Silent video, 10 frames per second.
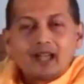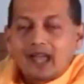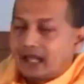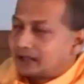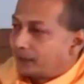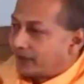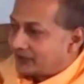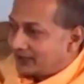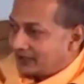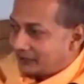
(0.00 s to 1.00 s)
And the
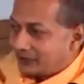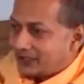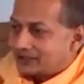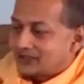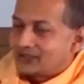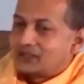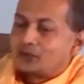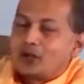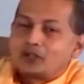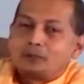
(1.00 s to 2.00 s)
President of the United States
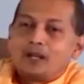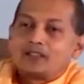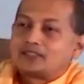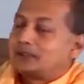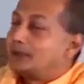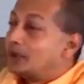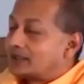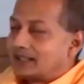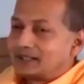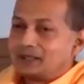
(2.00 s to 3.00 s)
walked past him and
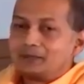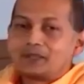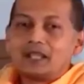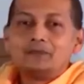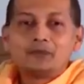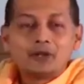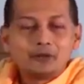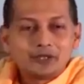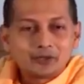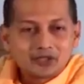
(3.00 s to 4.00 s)
looked at him, came
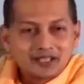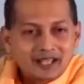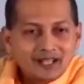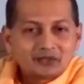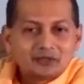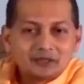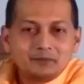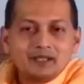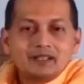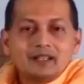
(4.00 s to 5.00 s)
forward to shake hands with him